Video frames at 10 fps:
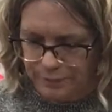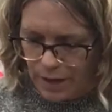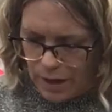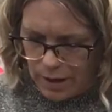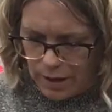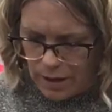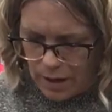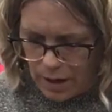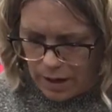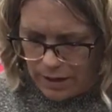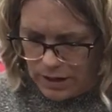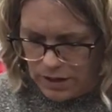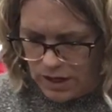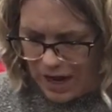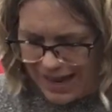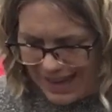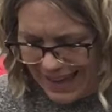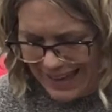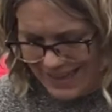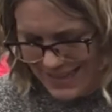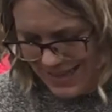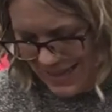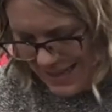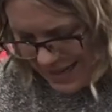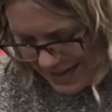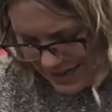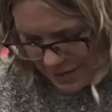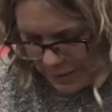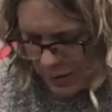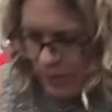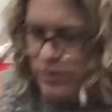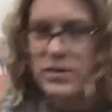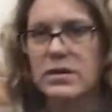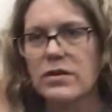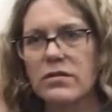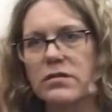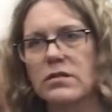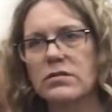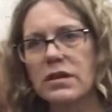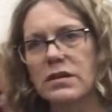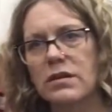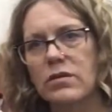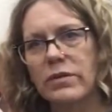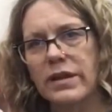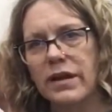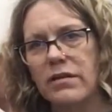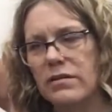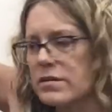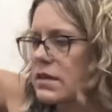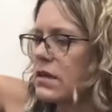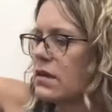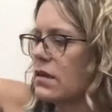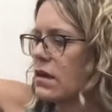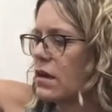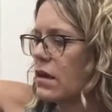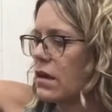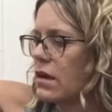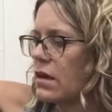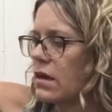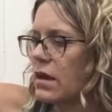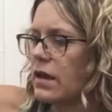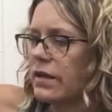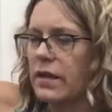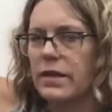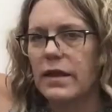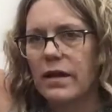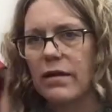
I I and I like it. And by the way, there's another. Hold on, little one there. See, and then there.